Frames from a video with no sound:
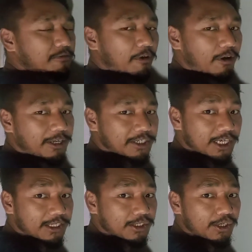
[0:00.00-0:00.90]

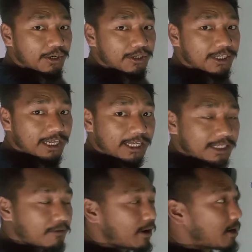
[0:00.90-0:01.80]
4z squared, z is
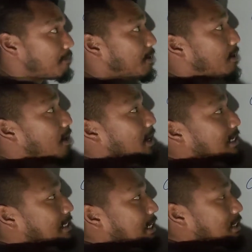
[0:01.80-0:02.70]
a variable.
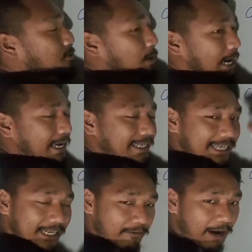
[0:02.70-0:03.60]
6y,
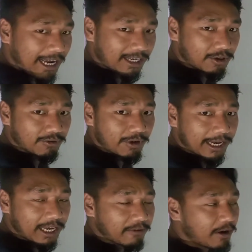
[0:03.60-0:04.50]
y is also
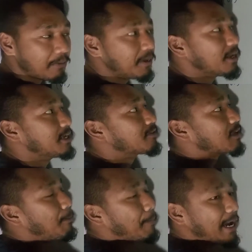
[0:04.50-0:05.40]
again variable. It is
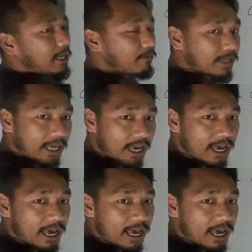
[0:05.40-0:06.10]
combining with the